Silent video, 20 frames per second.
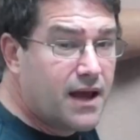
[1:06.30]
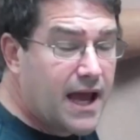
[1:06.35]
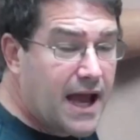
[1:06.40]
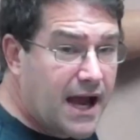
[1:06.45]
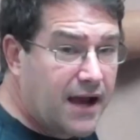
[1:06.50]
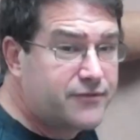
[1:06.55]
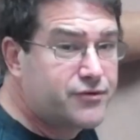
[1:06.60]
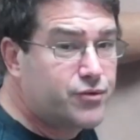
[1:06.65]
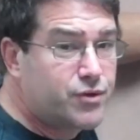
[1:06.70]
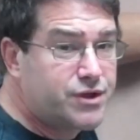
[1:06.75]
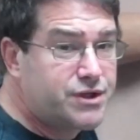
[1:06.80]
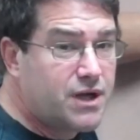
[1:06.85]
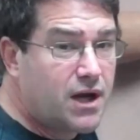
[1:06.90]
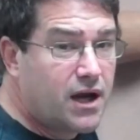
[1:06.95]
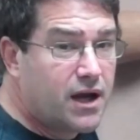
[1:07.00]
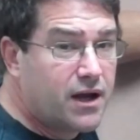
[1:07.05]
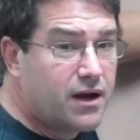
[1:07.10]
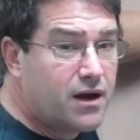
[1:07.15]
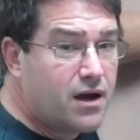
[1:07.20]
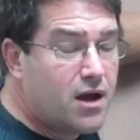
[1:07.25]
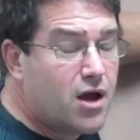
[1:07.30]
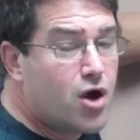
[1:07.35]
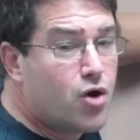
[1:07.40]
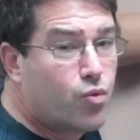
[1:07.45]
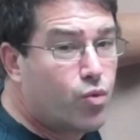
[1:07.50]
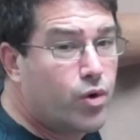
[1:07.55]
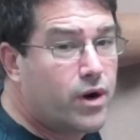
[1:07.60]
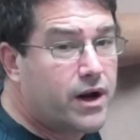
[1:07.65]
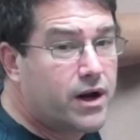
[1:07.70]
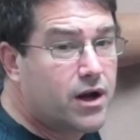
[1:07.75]
After we're done,
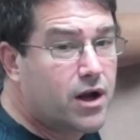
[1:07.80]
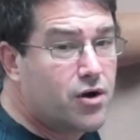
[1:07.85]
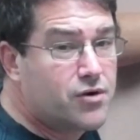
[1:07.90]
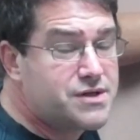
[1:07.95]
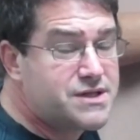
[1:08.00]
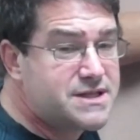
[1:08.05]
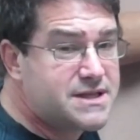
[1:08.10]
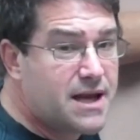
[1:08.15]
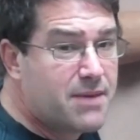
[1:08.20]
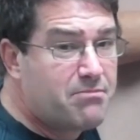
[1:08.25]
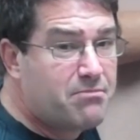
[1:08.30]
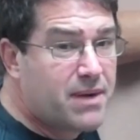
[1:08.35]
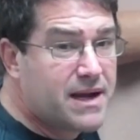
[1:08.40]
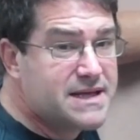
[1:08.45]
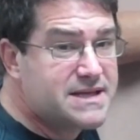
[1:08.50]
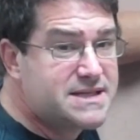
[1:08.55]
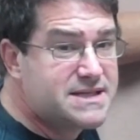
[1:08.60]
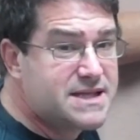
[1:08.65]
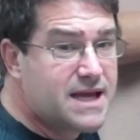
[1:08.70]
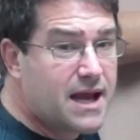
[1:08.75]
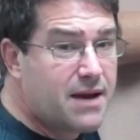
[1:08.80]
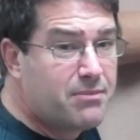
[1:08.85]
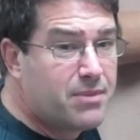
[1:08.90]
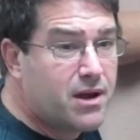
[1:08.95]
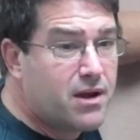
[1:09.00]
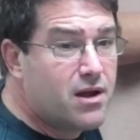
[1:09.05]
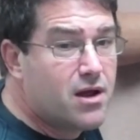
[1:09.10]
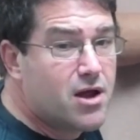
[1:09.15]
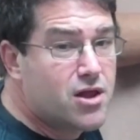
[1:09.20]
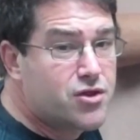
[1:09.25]
we're going to go step by step
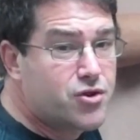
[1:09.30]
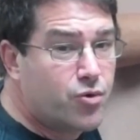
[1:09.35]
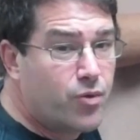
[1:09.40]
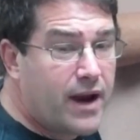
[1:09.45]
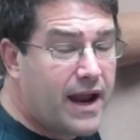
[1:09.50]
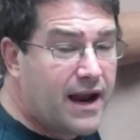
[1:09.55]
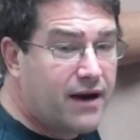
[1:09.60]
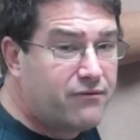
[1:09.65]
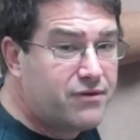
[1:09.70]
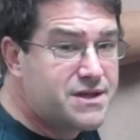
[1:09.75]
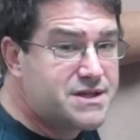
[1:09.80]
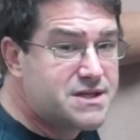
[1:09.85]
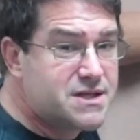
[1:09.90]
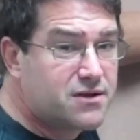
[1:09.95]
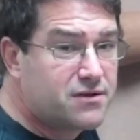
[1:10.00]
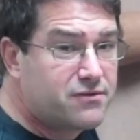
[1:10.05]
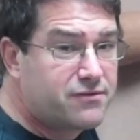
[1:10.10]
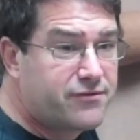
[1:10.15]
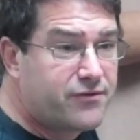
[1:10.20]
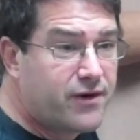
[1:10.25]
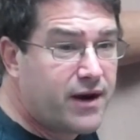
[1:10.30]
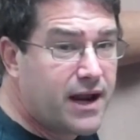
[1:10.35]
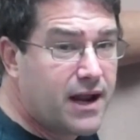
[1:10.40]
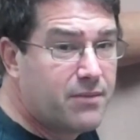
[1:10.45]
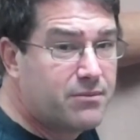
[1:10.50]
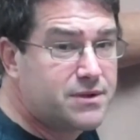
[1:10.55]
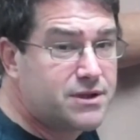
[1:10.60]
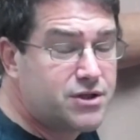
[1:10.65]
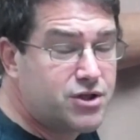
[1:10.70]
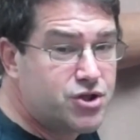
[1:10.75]
through every single
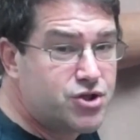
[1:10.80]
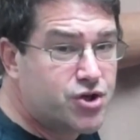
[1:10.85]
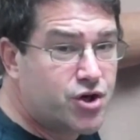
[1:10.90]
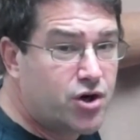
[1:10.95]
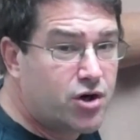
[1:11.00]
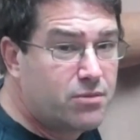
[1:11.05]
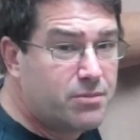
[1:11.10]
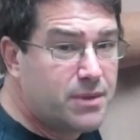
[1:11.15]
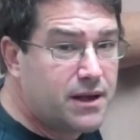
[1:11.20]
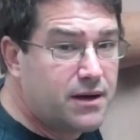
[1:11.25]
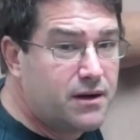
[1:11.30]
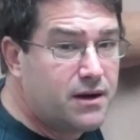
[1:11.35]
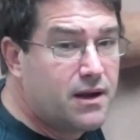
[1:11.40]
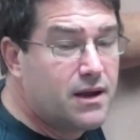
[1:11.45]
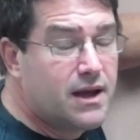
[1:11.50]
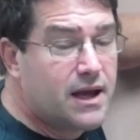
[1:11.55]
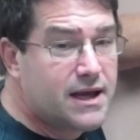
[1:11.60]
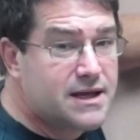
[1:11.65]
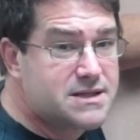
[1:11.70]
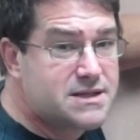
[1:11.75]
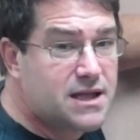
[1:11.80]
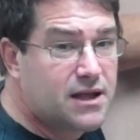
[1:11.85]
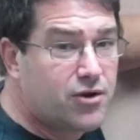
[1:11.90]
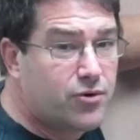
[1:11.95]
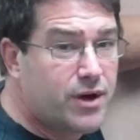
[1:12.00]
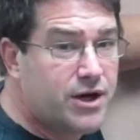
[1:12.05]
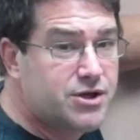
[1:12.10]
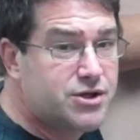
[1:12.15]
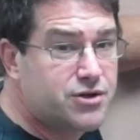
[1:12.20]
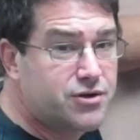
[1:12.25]
frame to determine
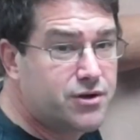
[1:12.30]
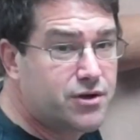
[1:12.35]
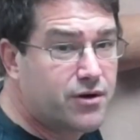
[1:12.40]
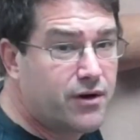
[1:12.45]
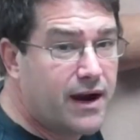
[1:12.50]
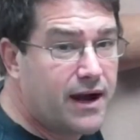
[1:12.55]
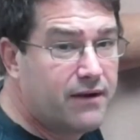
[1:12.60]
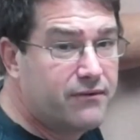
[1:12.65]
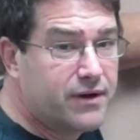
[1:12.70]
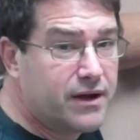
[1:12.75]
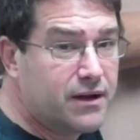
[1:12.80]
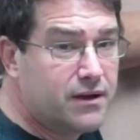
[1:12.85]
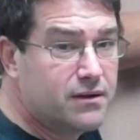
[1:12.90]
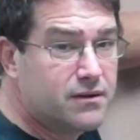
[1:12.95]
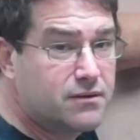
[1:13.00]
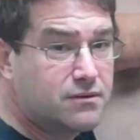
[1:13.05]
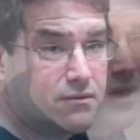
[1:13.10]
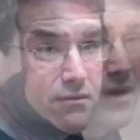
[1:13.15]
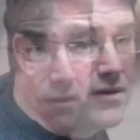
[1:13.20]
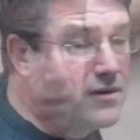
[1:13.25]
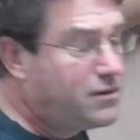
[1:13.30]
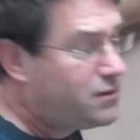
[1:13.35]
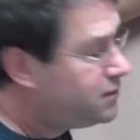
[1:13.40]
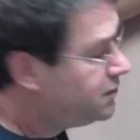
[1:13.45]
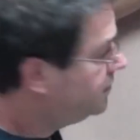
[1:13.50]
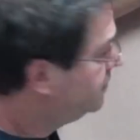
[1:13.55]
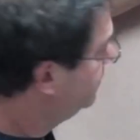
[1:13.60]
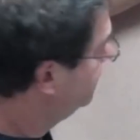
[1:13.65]
acceleration due to gravity. Go. Ready?